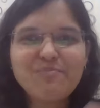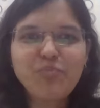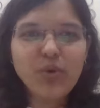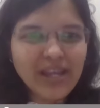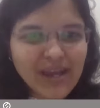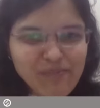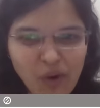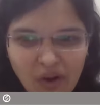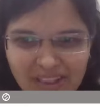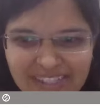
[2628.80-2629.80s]
putting up
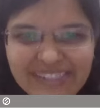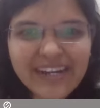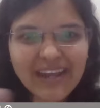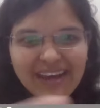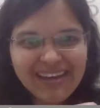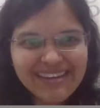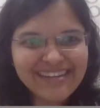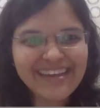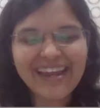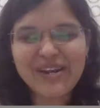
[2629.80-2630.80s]
all this data
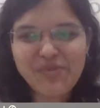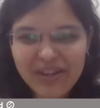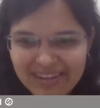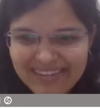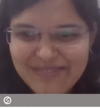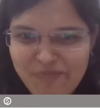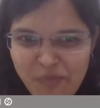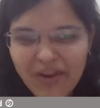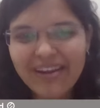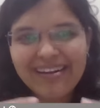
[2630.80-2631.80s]
at one
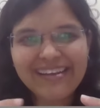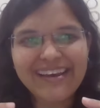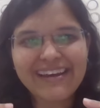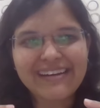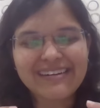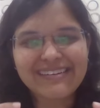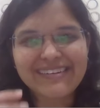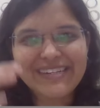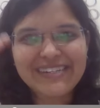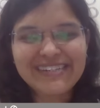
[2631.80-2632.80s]
point and
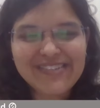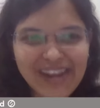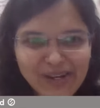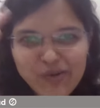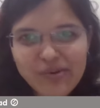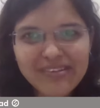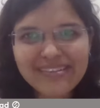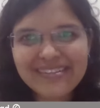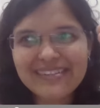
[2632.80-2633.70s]
trying to